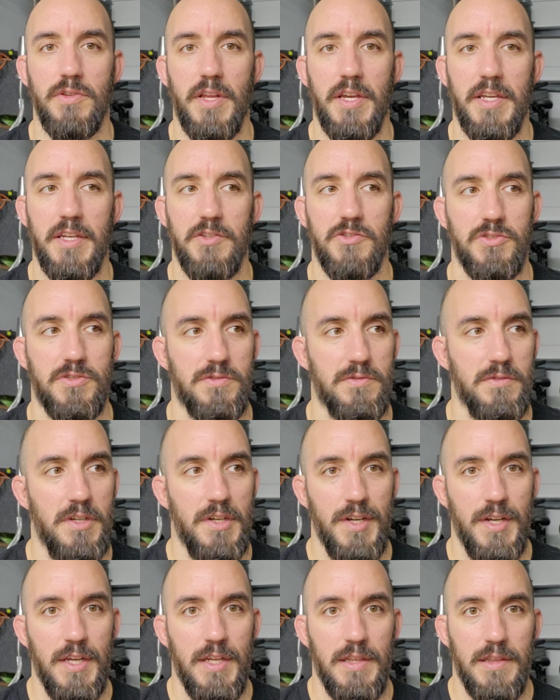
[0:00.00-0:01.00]
Like he just
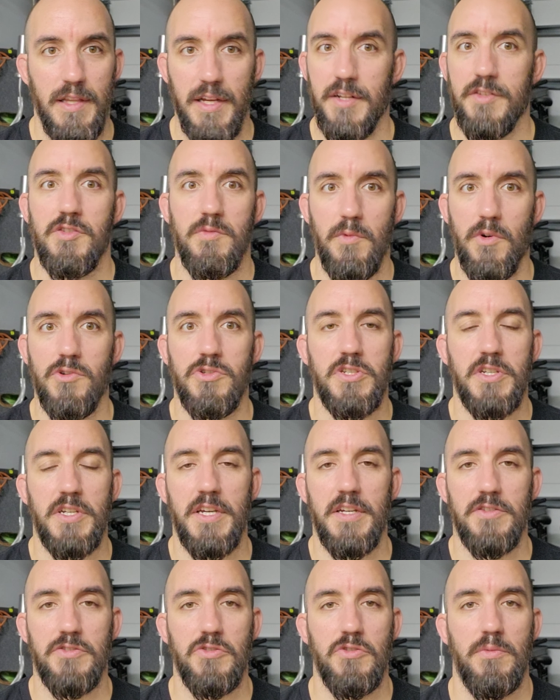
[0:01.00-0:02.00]
let his emotion
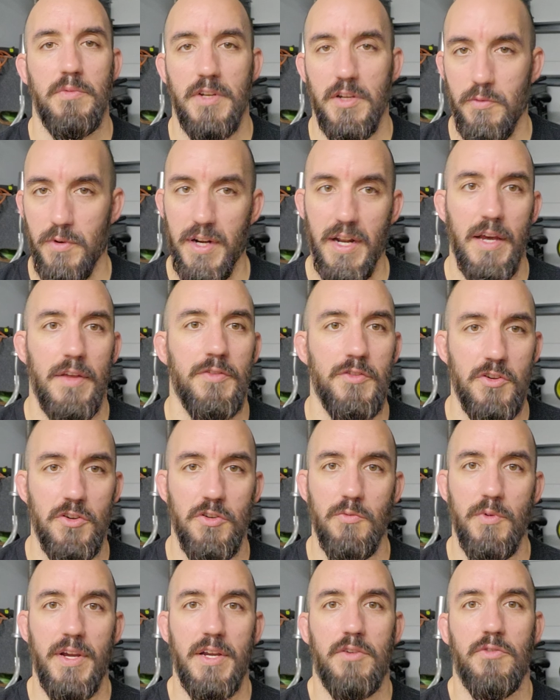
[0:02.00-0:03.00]
get to him and he went out there
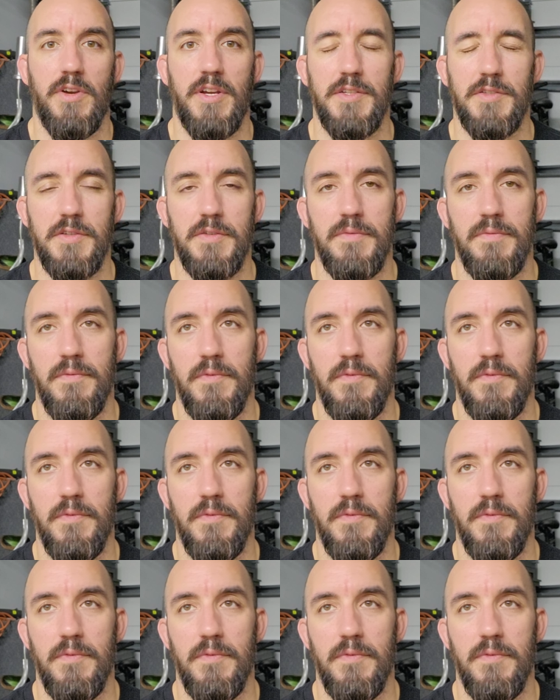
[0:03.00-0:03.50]
and went crazy.